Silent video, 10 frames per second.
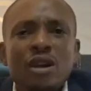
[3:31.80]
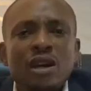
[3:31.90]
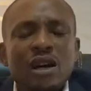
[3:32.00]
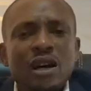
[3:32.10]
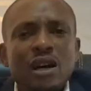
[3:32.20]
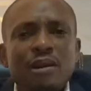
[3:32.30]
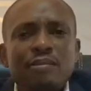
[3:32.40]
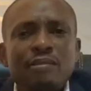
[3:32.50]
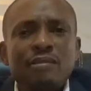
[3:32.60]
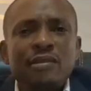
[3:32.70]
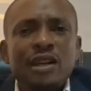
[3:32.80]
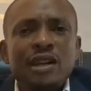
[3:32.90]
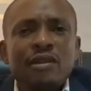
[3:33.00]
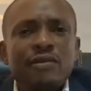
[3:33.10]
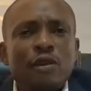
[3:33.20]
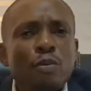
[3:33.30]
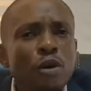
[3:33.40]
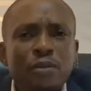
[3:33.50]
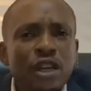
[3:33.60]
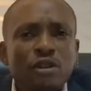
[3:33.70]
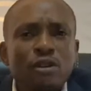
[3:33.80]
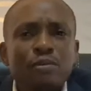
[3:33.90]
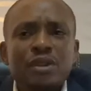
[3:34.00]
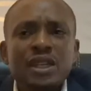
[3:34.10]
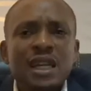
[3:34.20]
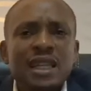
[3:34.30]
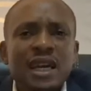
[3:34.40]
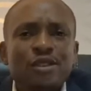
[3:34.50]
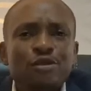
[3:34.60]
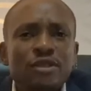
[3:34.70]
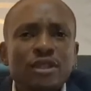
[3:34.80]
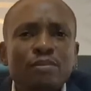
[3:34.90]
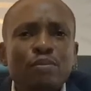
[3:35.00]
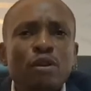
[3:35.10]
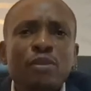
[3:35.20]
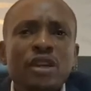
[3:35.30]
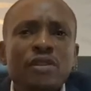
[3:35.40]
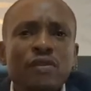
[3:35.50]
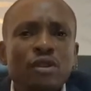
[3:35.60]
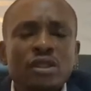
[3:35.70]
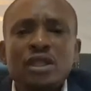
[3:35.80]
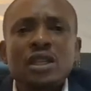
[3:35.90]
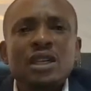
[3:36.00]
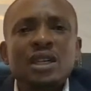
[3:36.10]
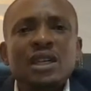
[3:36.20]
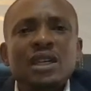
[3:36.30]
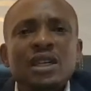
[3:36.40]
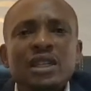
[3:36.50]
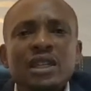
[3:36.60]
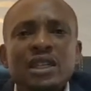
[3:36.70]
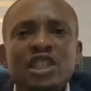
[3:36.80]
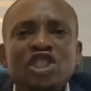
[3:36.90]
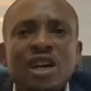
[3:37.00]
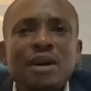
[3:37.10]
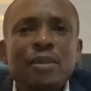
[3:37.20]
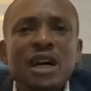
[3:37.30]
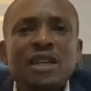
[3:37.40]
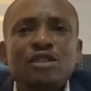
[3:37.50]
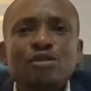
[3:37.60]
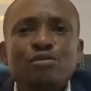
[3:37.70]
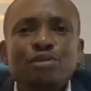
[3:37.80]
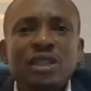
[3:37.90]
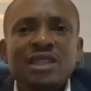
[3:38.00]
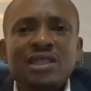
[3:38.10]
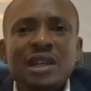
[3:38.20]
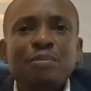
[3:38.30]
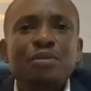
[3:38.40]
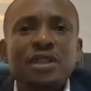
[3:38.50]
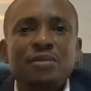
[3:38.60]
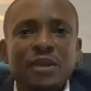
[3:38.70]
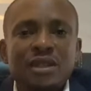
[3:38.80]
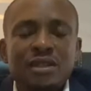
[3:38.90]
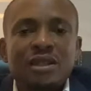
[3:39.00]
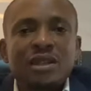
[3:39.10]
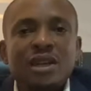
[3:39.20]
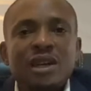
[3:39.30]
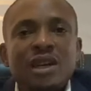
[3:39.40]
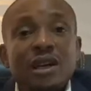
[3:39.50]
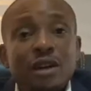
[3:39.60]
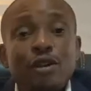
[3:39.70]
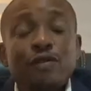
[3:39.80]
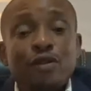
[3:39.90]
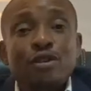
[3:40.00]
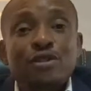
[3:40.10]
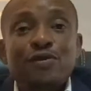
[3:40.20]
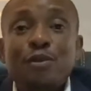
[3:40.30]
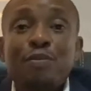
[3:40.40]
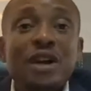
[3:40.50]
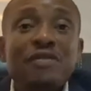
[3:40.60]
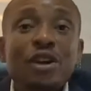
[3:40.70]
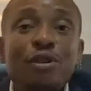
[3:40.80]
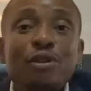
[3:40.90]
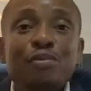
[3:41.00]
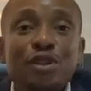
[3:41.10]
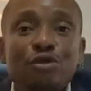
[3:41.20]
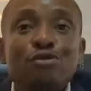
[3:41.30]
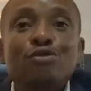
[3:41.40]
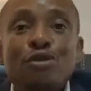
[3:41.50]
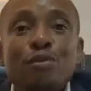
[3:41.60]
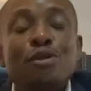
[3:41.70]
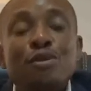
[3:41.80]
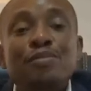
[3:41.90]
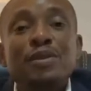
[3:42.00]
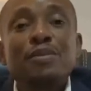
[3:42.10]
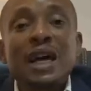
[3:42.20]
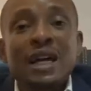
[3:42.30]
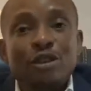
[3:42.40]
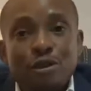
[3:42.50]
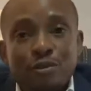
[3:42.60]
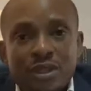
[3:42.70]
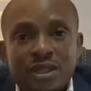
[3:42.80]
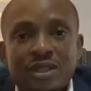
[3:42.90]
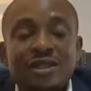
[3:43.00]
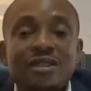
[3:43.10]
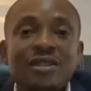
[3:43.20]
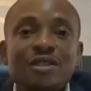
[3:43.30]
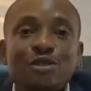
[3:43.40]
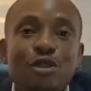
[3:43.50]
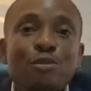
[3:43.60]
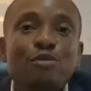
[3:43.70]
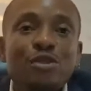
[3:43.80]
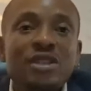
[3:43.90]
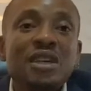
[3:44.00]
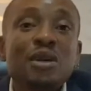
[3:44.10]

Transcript: for public companies that are using public fund, the chairman should be a separate person. Of course, for private company too, some company may adopt it. Some will say,